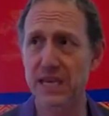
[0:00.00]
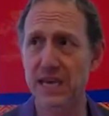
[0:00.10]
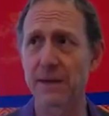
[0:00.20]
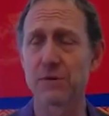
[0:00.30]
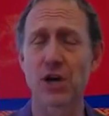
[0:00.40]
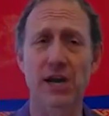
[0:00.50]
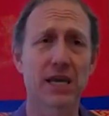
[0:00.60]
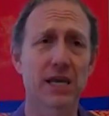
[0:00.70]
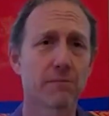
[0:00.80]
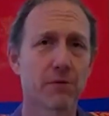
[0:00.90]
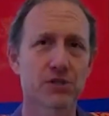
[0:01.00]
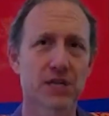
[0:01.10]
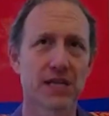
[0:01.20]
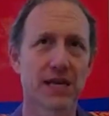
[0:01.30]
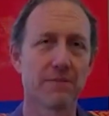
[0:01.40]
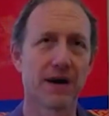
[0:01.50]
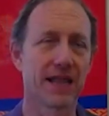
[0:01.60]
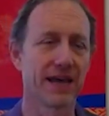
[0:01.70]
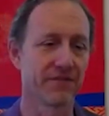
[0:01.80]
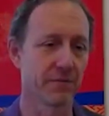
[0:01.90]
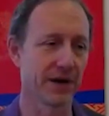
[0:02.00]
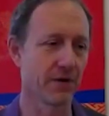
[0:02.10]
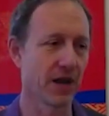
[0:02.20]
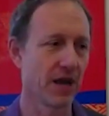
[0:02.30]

And I'm talking personally in my life about